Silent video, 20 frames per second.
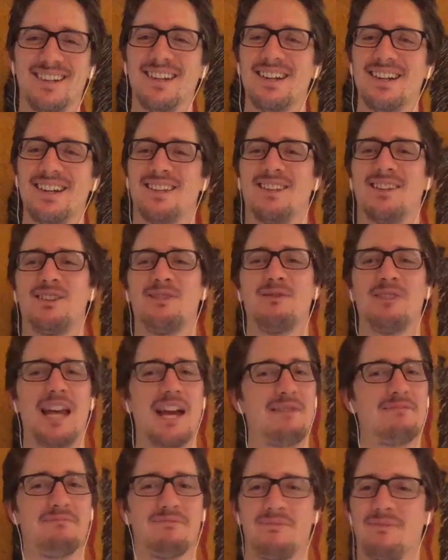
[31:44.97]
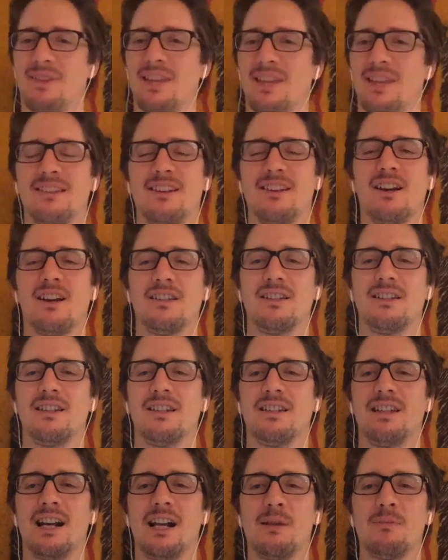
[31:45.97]
So yeah, thanks a lot.
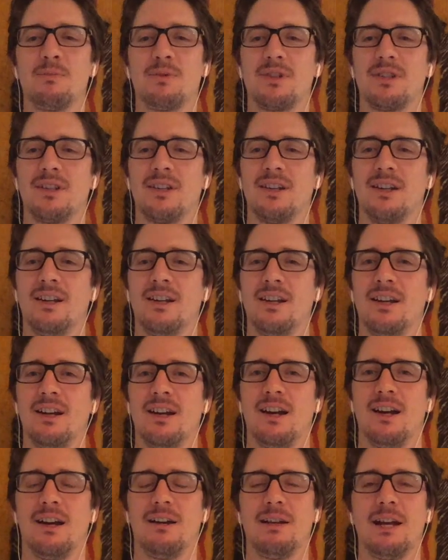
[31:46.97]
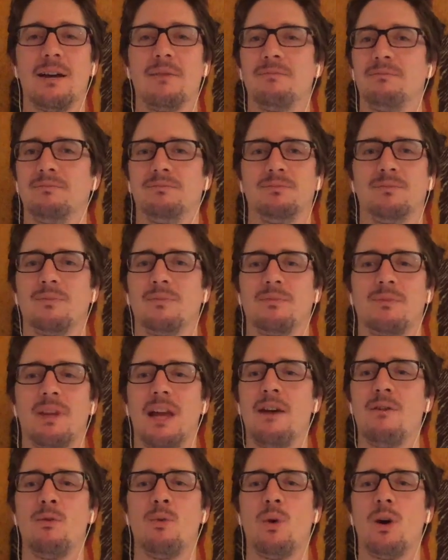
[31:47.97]
It helps. Yeah,
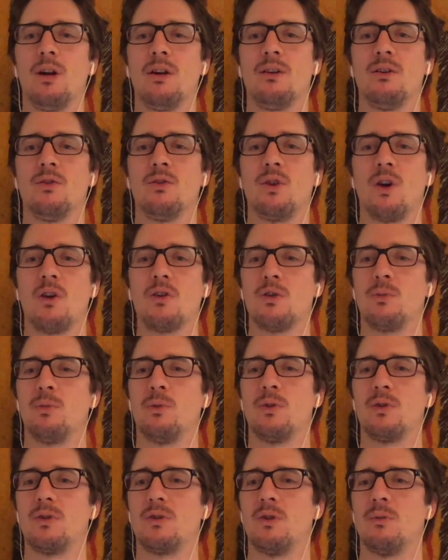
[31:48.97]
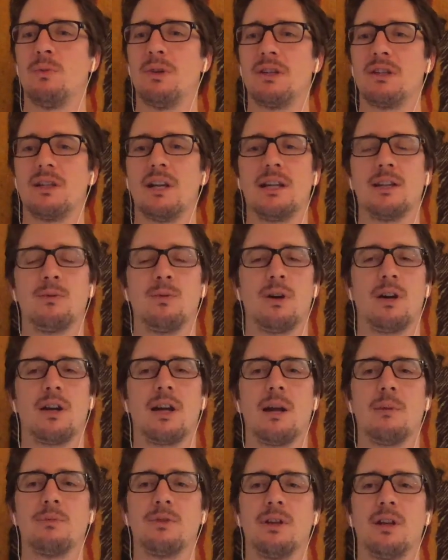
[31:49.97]
everyone who contributes to the Bisq network
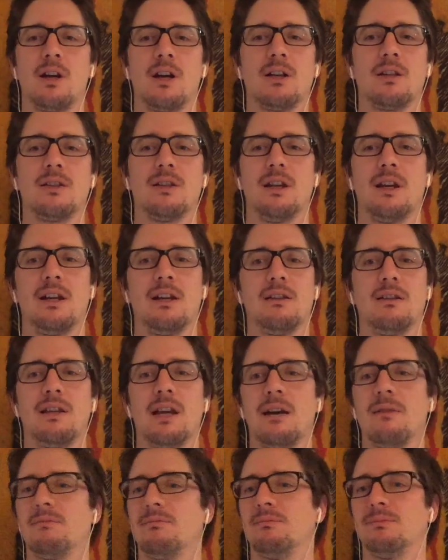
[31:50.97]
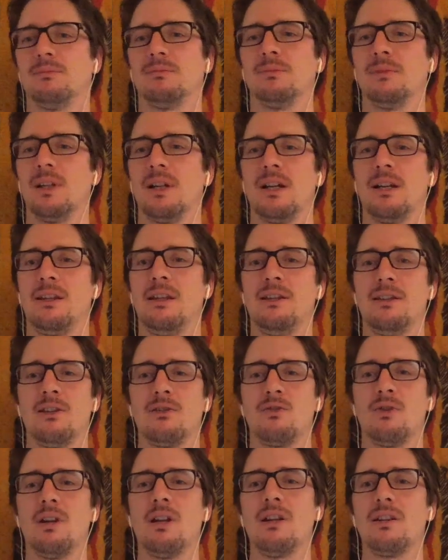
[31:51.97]
helps a lot. And yeah,
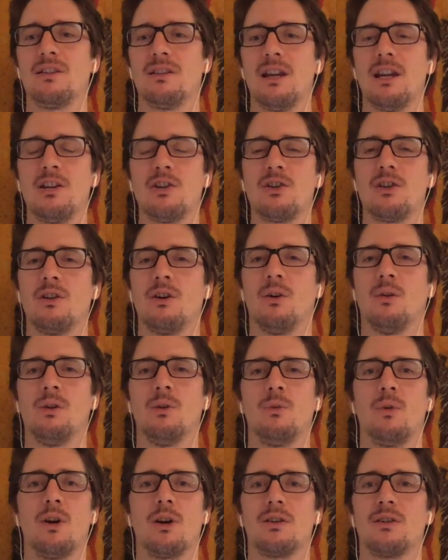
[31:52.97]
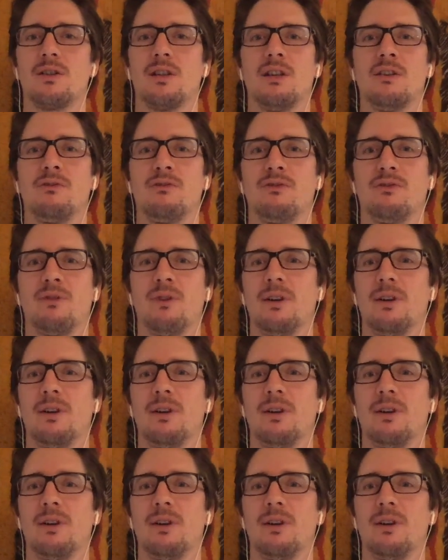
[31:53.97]
decentralization only works if